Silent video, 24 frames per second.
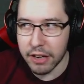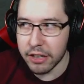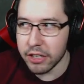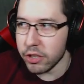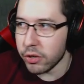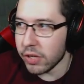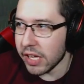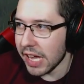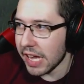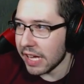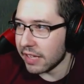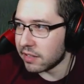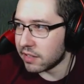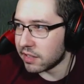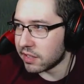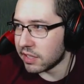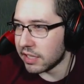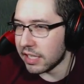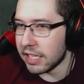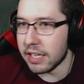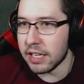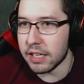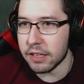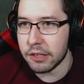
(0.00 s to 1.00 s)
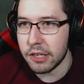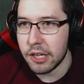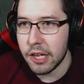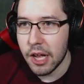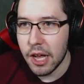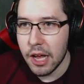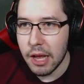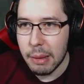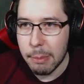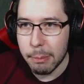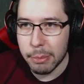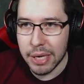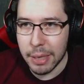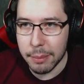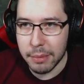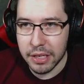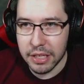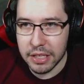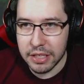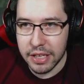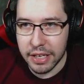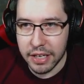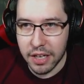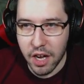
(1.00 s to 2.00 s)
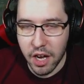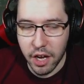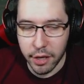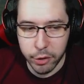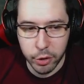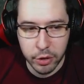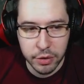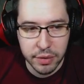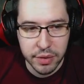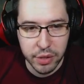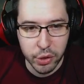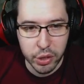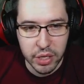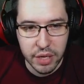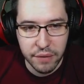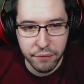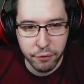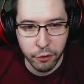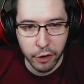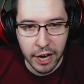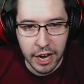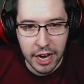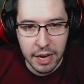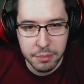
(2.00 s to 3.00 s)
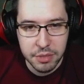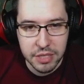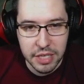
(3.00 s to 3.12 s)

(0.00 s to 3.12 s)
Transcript: You can't see it, but I'm getting like 130 frames,